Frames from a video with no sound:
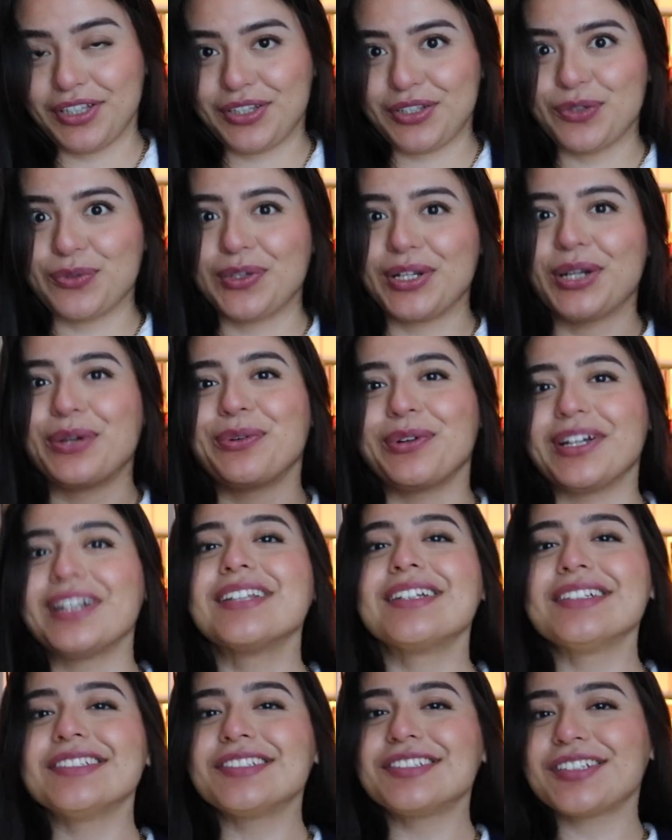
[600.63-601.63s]
do want to wear
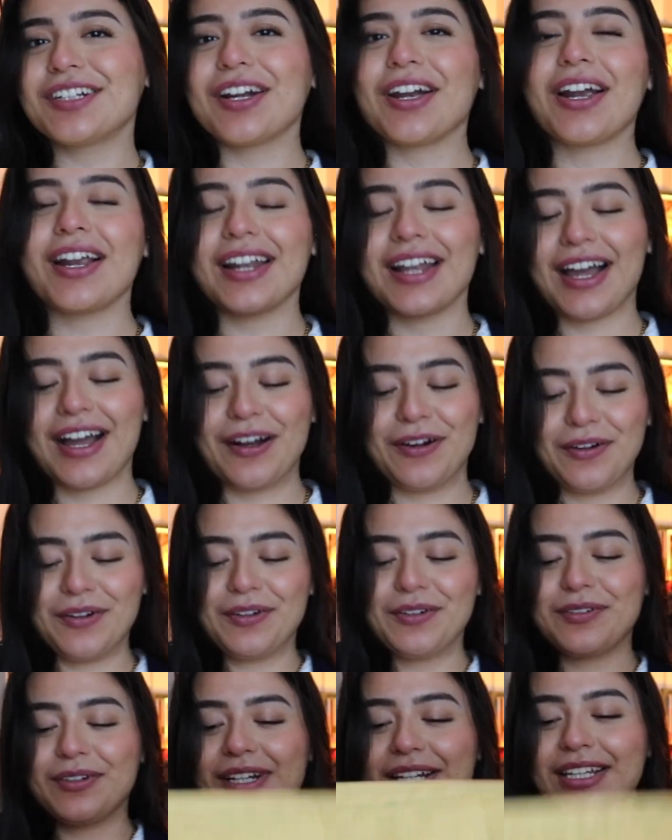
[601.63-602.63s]
this skirt out
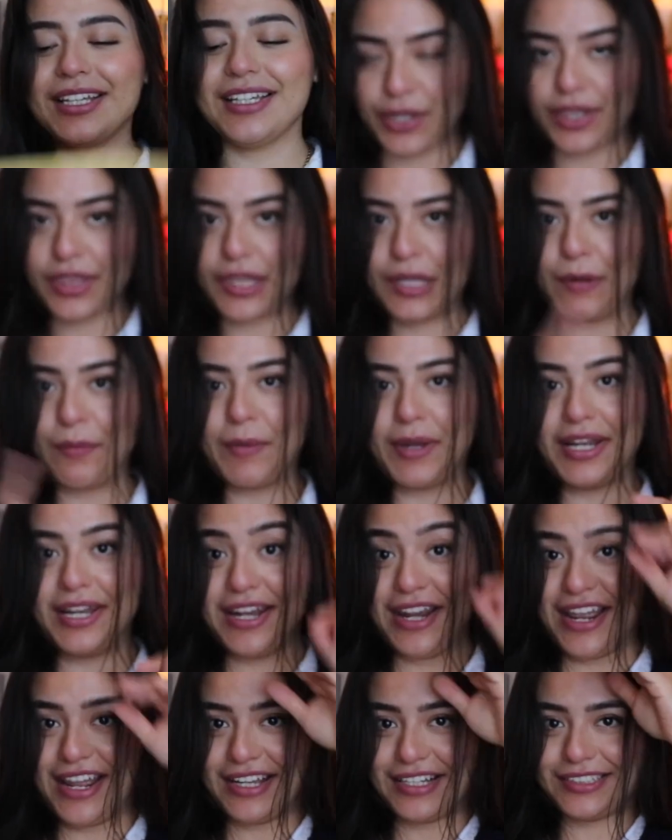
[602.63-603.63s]
already. Is my
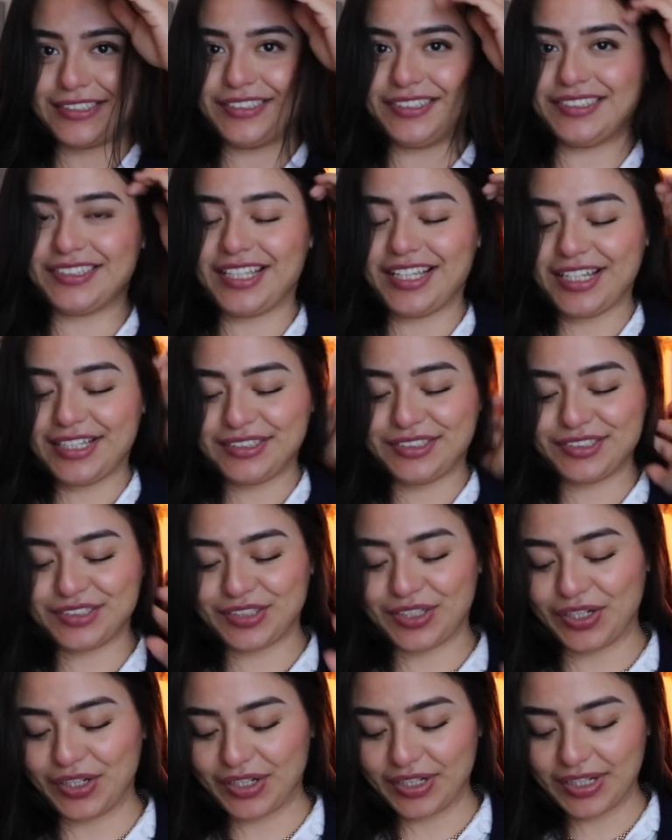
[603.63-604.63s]
next
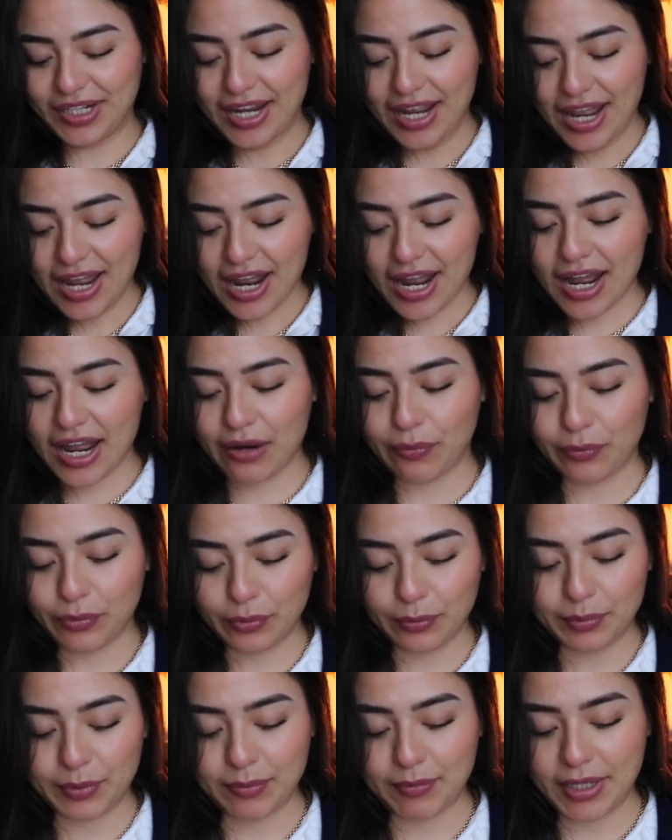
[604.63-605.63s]
skirt. I
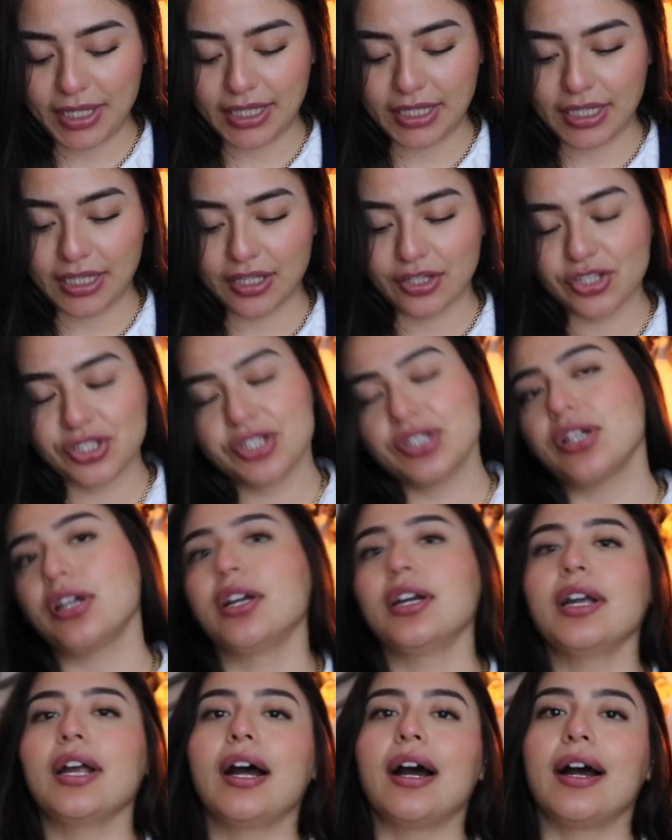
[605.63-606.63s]
will be making
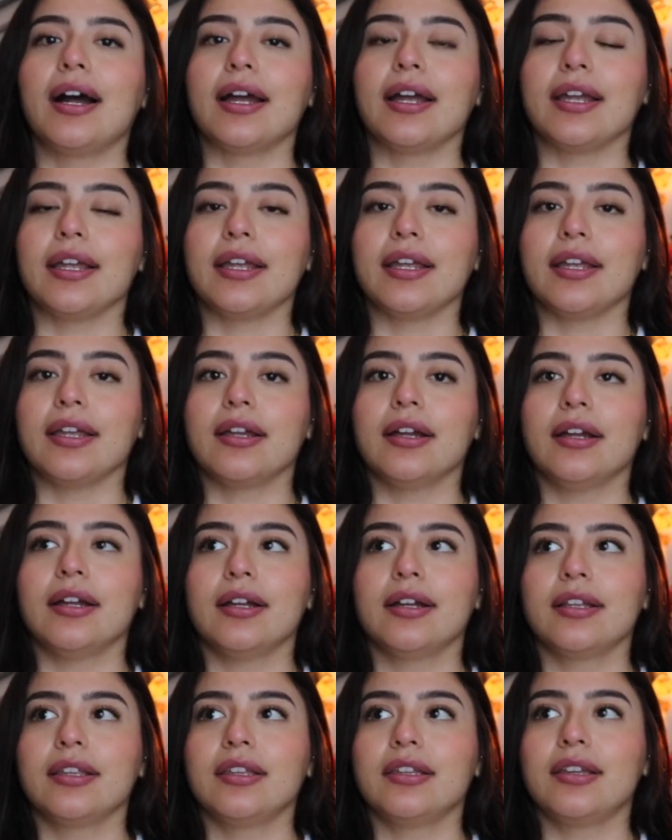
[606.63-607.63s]
sure I
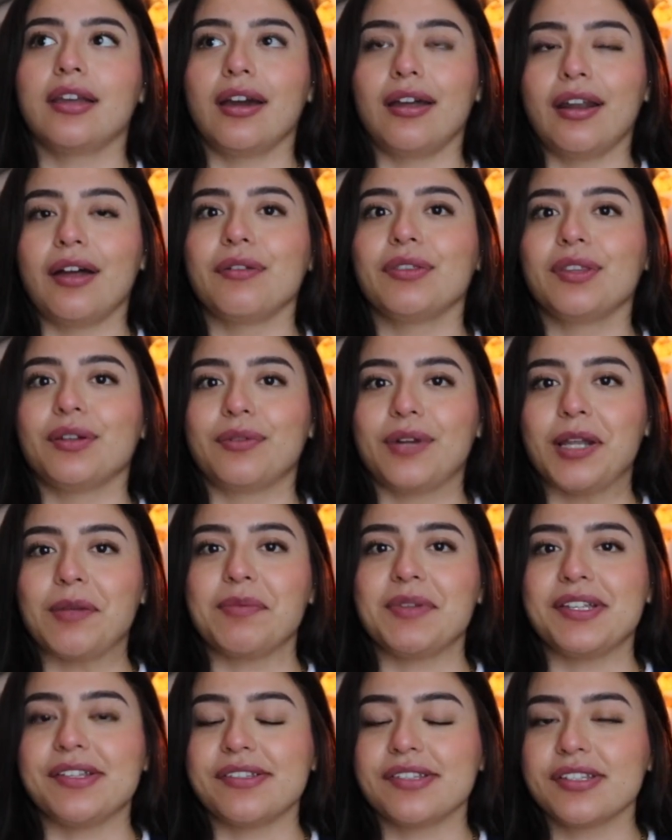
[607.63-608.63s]
cut out the right
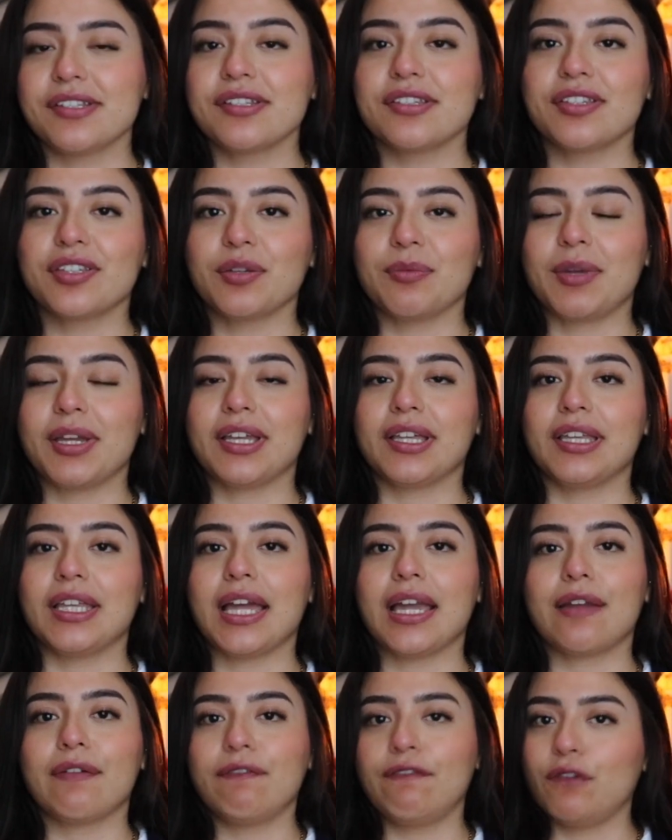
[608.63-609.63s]
pieces to make it
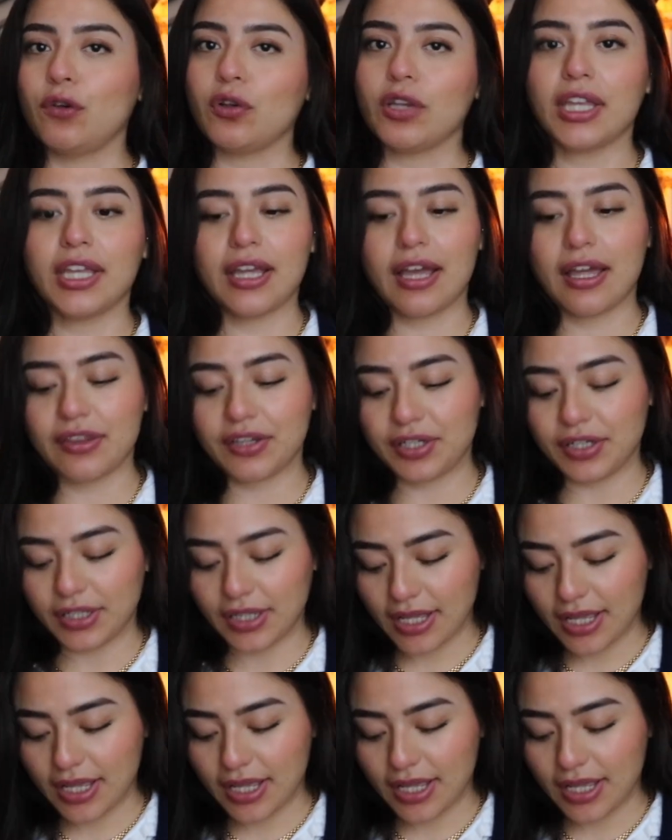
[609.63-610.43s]
like fully gathered.